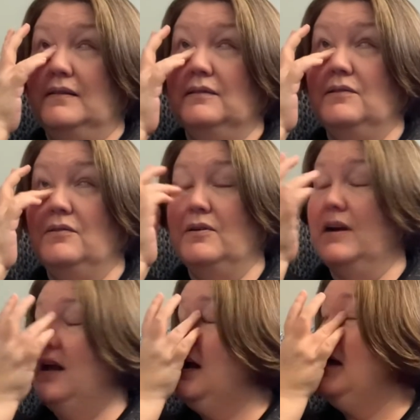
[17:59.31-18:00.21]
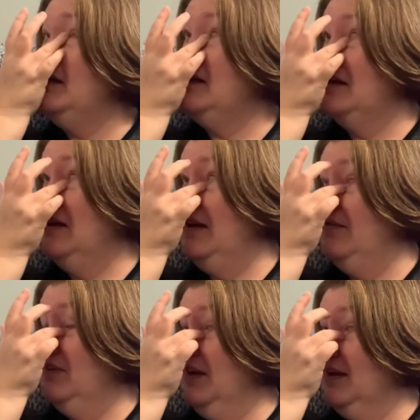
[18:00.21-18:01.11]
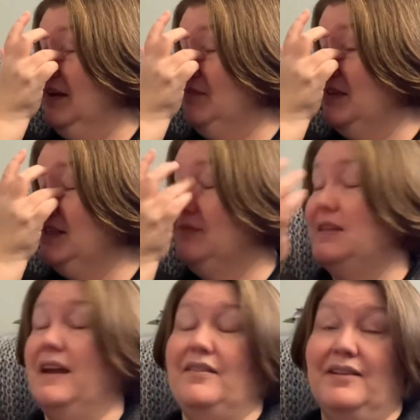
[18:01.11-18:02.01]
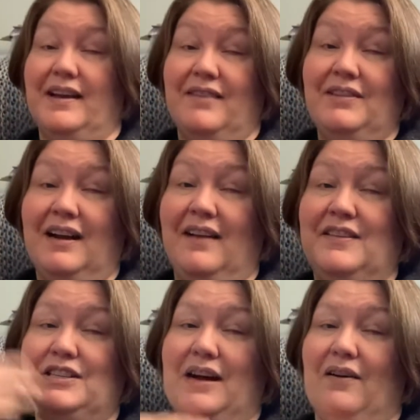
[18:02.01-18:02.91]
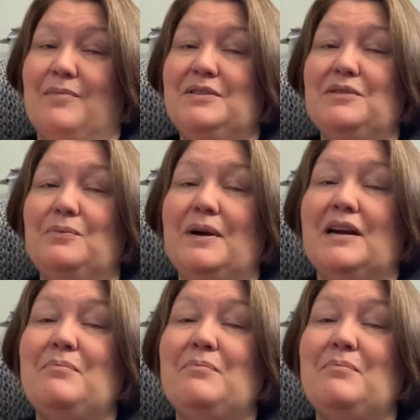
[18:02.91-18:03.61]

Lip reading: Lord, I have not gotten myself together yet. I've not gotten in the shower. I'm still wearing